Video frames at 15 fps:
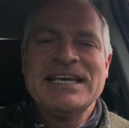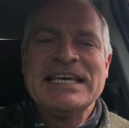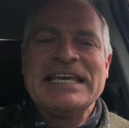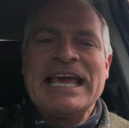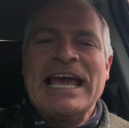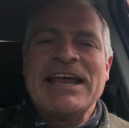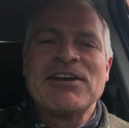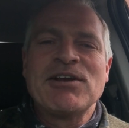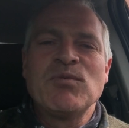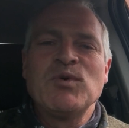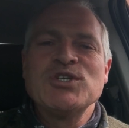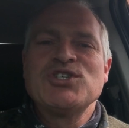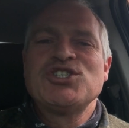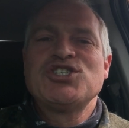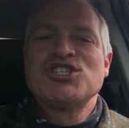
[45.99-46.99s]
Gander
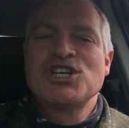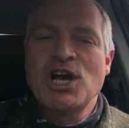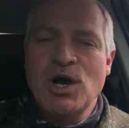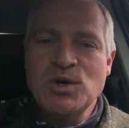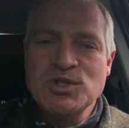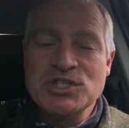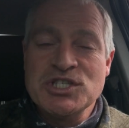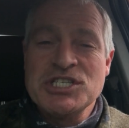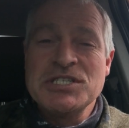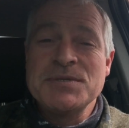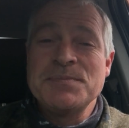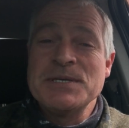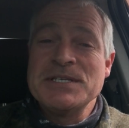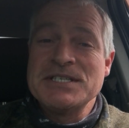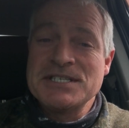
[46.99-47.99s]
was chosen
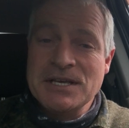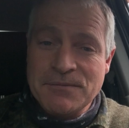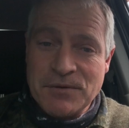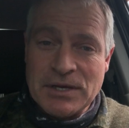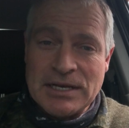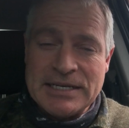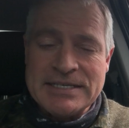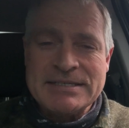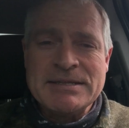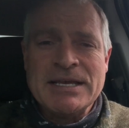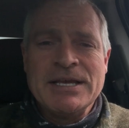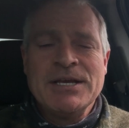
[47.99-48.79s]
specifically